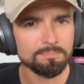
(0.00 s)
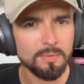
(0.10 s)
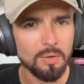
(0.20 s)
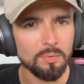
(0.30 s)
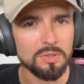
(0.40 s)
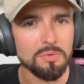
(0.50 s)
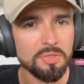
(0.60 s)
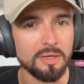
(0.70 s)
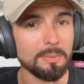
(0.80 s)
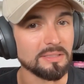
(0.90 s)
What do you
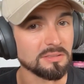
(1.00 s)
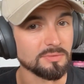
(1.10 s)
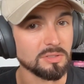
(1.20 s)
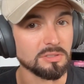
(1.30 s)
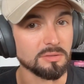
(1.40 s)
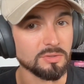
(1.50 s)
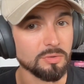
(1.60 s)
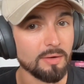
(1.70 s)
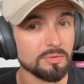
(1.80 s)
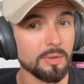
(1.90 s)
think about service-to-service
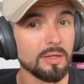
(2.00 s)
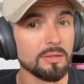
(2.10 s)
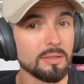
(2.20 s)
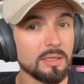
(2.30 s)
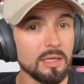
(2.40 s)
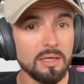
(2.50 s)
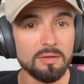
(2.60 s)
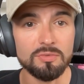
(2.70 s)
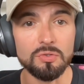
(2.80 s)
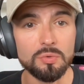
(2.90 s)
GraphQL?
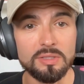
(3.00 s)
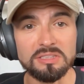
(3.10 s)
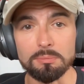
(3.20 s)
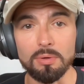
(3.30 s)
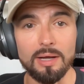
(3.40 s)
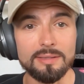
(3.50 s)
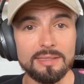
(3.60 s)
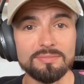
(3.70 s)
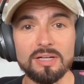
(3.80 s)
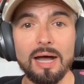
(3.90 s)
If you're doing this in prod,
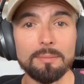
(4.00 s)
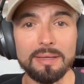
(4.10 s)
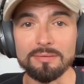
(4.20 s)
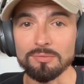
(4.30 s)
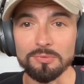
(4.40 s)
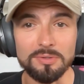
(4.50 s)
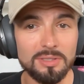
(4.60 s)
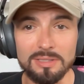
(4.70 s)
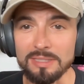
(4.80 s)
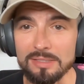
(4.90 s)
leave a comment.
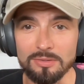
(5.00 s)
Really eager